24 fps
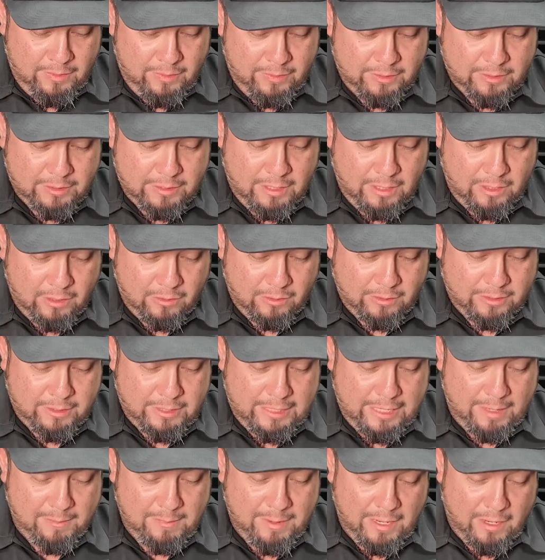this color
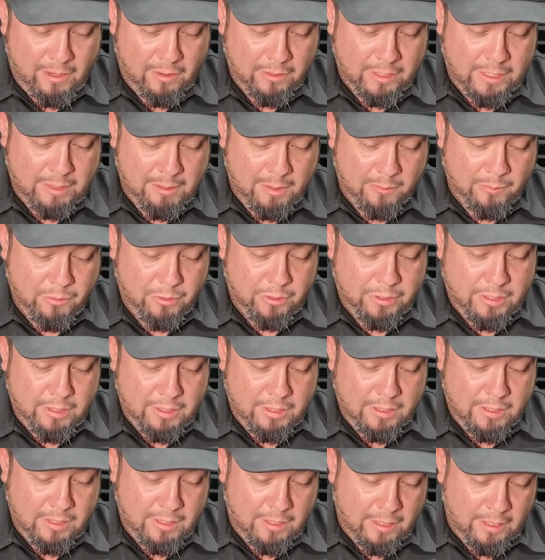came out. Came out pretty
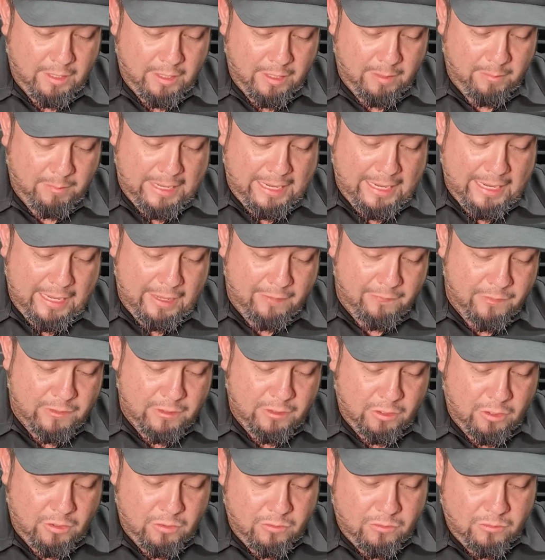good. I
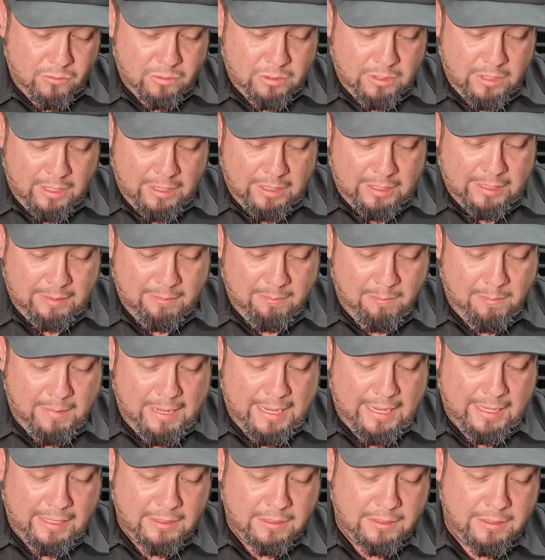haven't used the
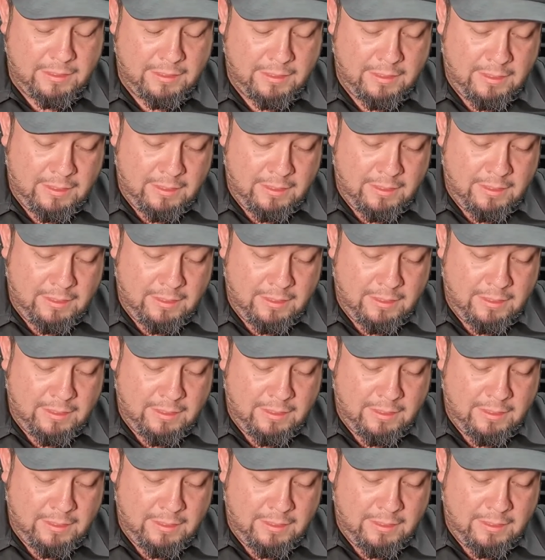matte